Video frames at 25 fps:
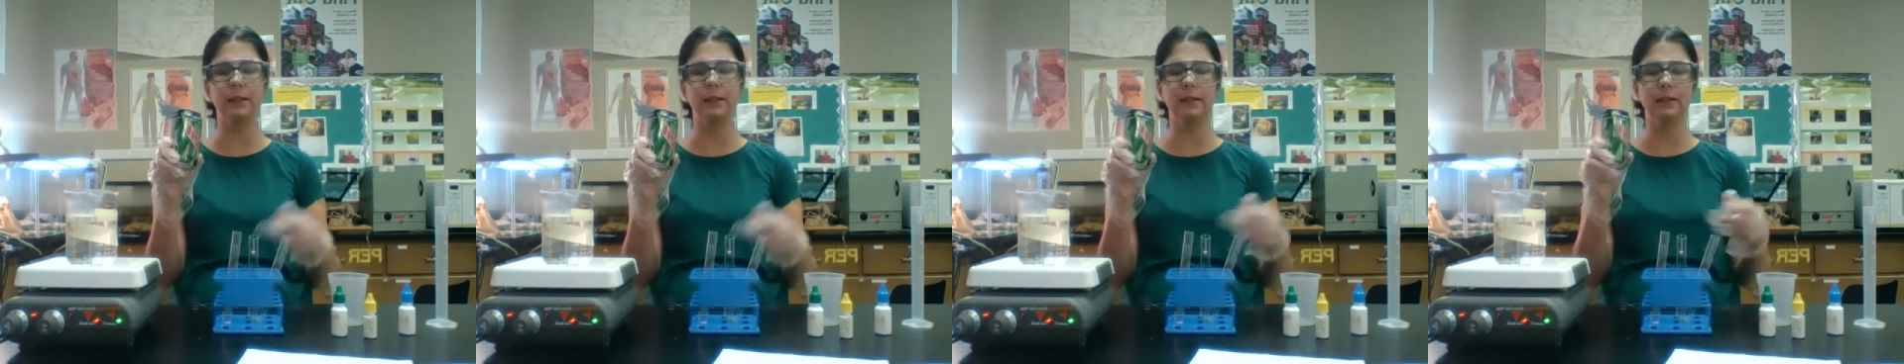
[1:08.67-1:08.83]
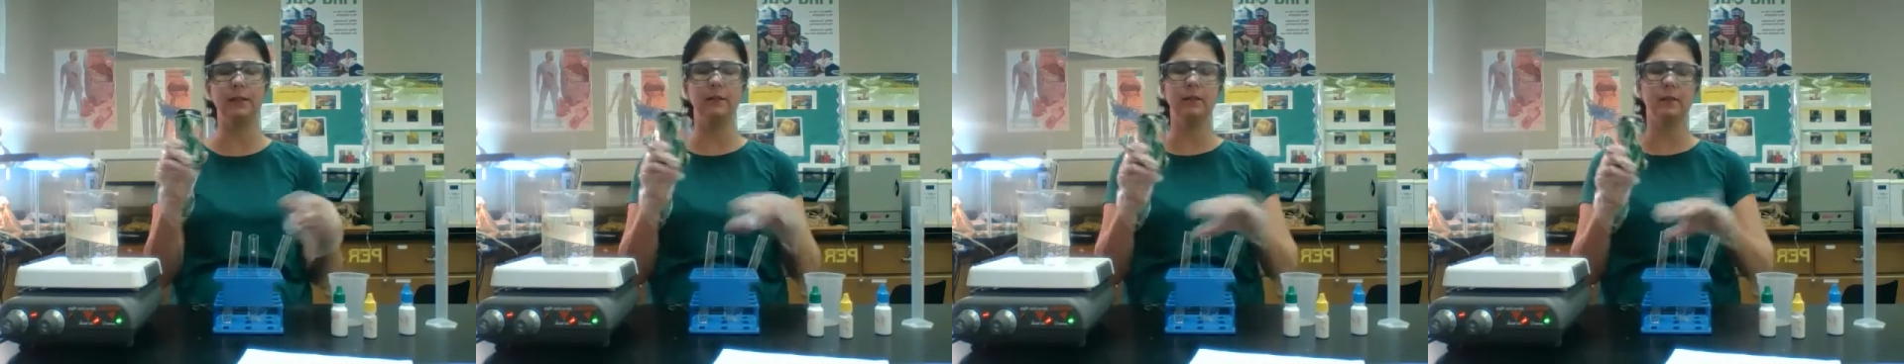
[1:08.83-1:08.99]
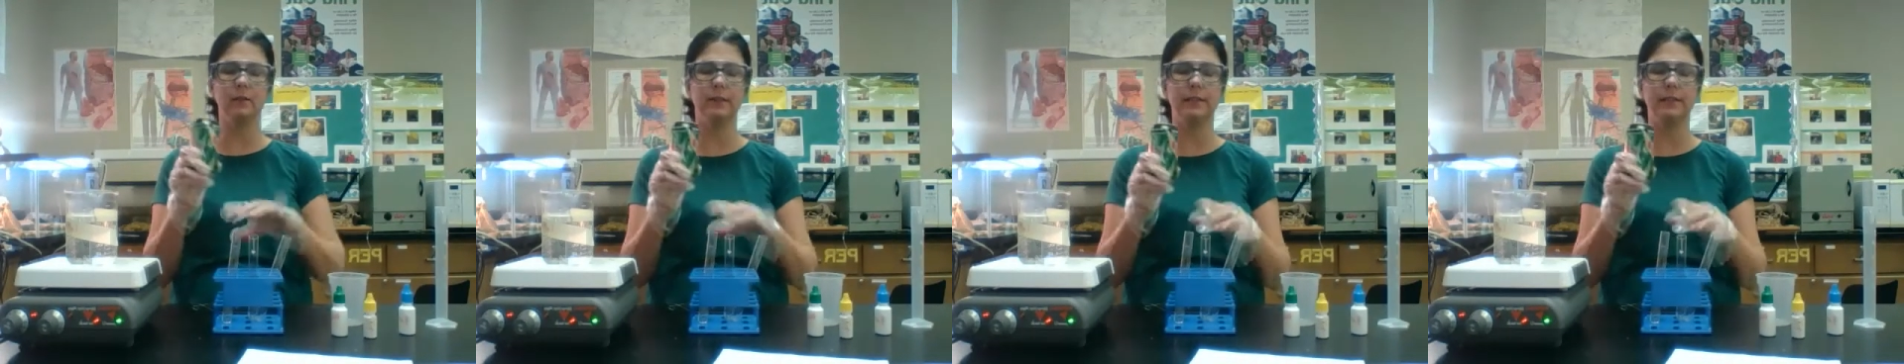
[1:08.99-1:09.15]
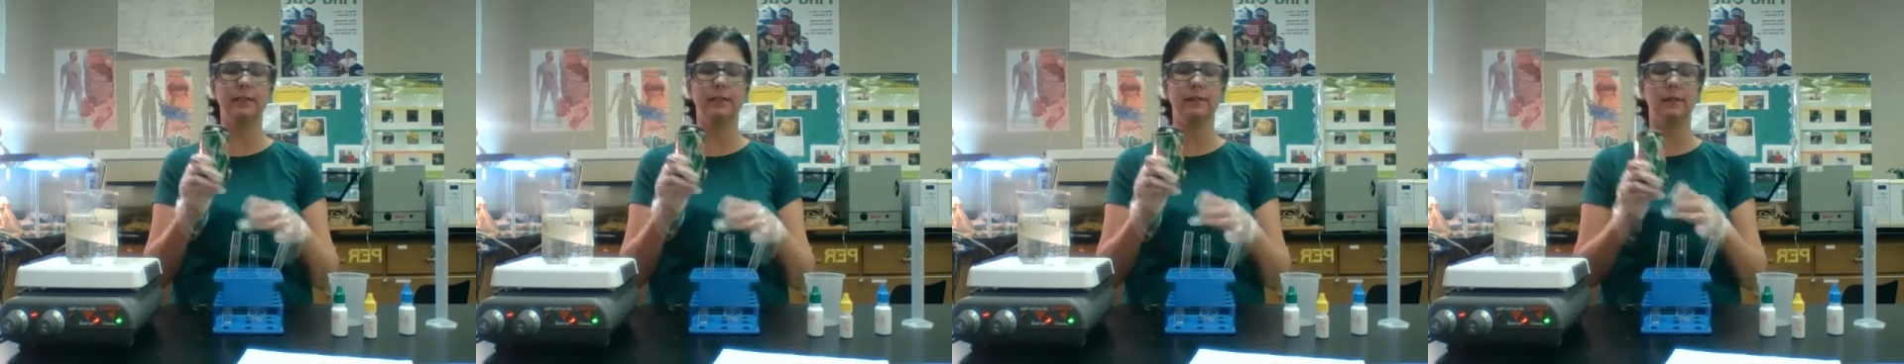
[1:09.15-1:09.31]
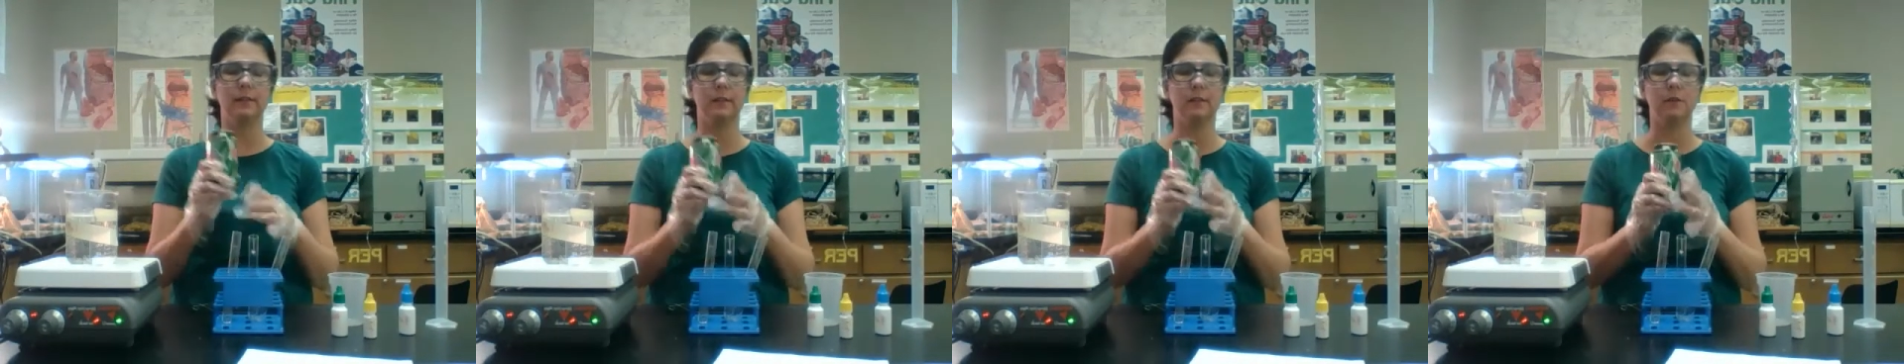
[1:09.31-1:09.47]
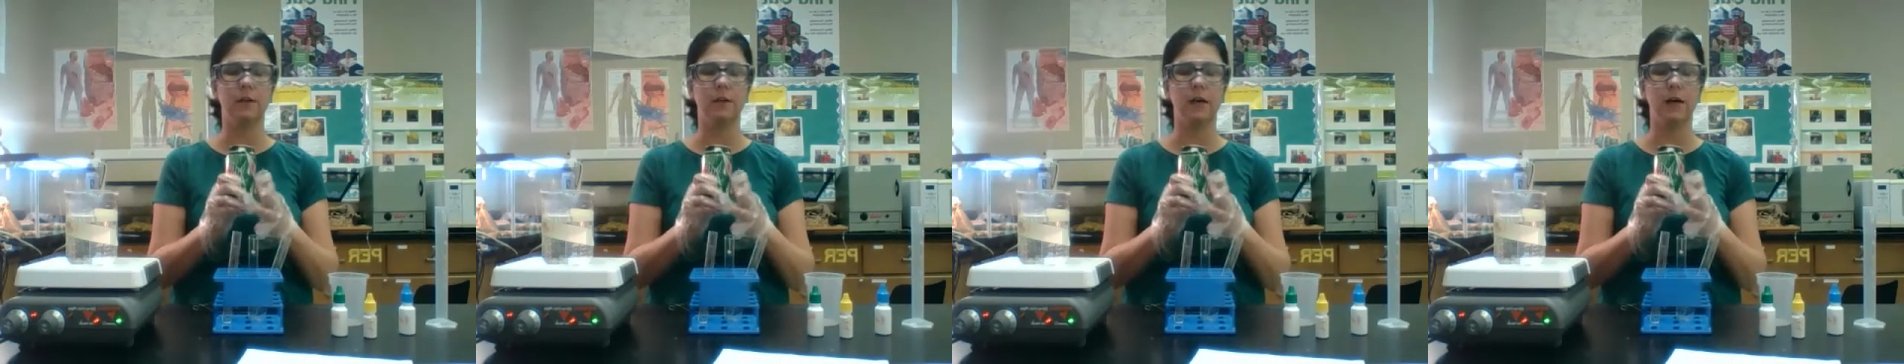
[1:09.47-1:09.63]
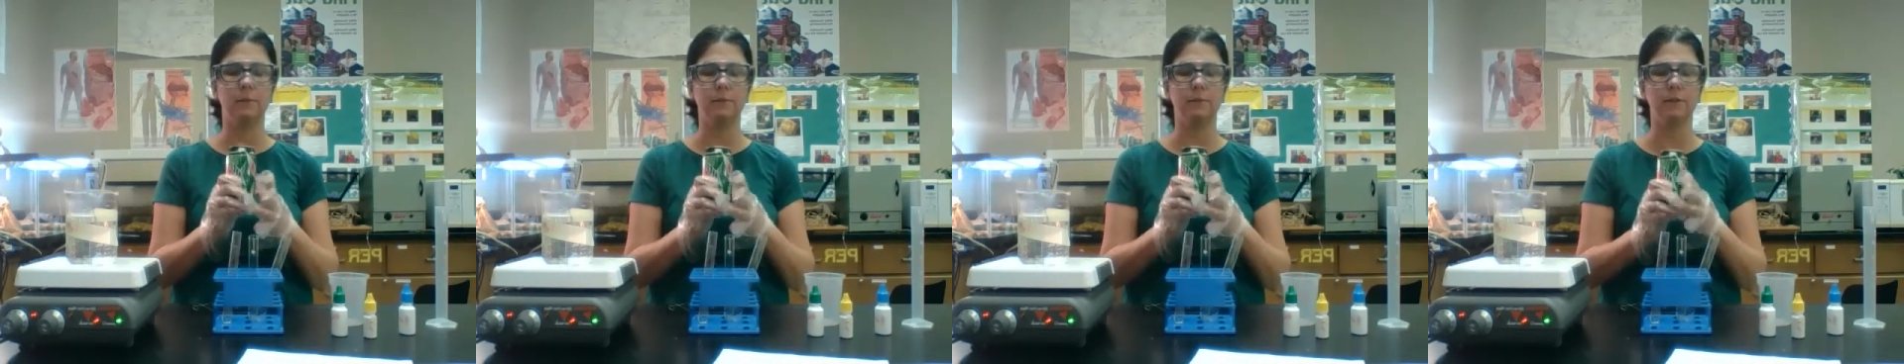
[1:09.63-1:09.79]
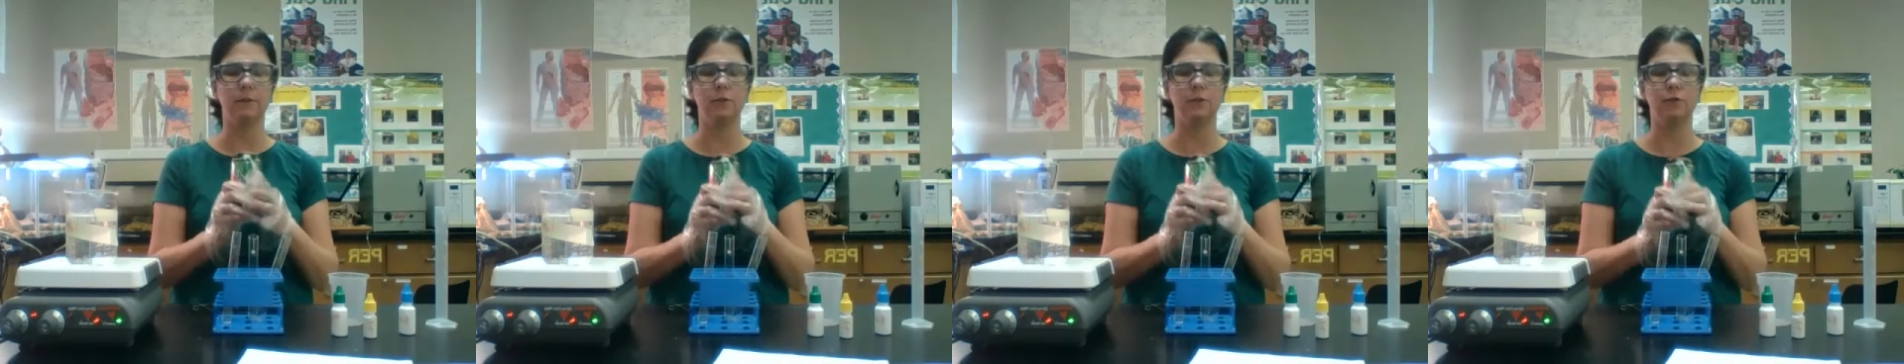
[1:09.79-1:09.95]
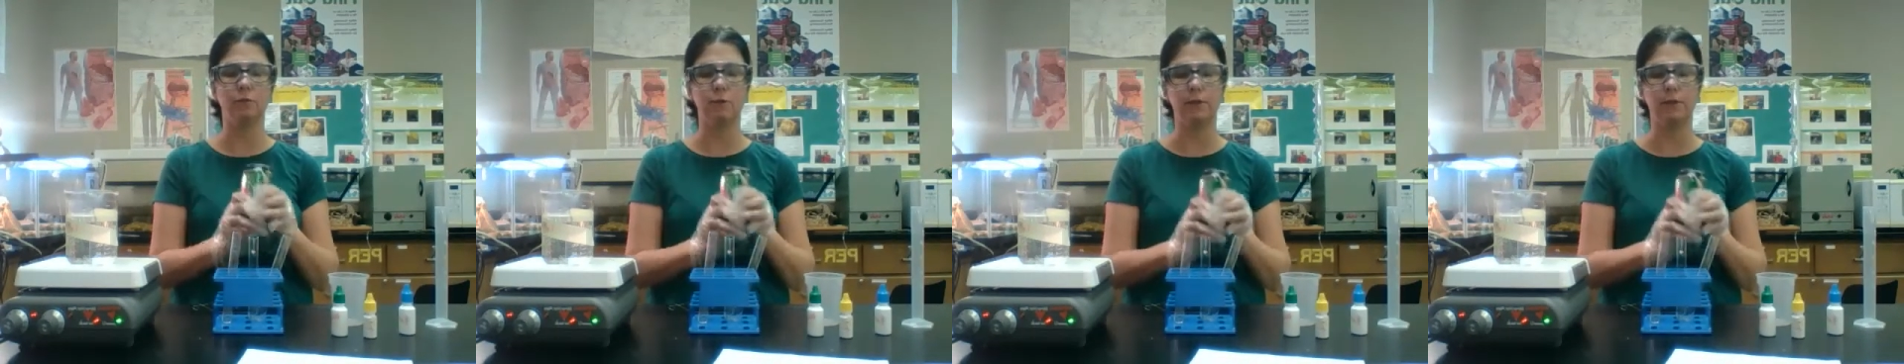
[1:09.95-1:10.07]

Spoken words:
but you'll need to use